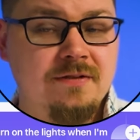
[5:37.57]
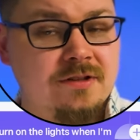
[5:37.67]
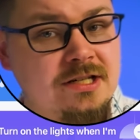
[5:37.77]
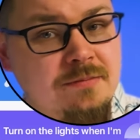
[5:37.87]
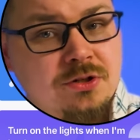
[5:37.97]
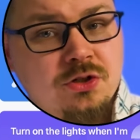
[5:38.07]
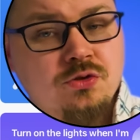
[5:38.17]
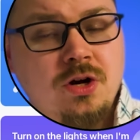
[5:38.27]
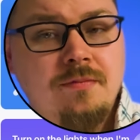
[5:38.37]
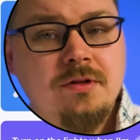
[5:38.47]
if the temperature
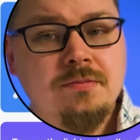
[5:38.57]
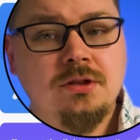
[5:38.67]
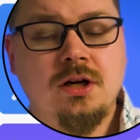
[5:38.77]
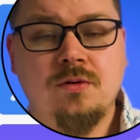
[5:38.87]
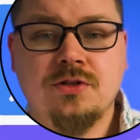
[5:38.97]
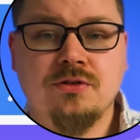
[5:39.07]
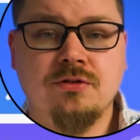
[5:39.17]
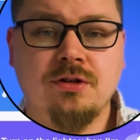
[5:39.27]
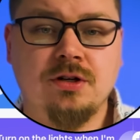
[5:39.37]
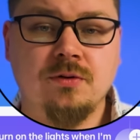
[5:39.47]
dropped below a
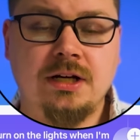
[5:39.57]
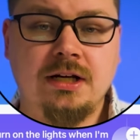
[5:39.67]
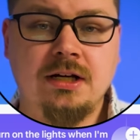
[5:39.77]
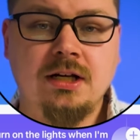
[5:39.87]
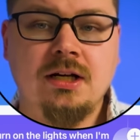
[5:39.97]
certain degree.